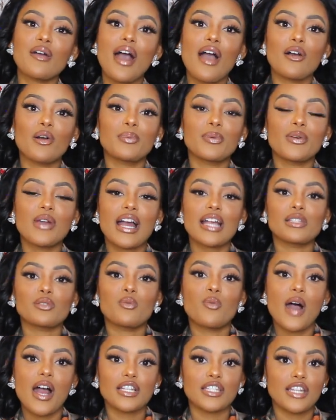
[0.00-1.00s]
I hope you guys
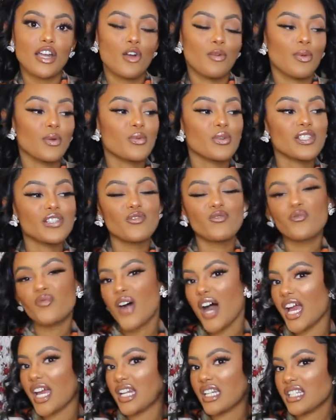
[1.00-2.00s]
watched it. I hope it was
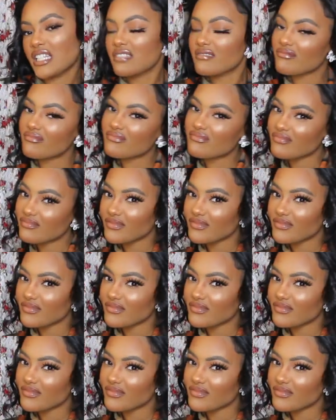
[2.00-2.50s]
fun.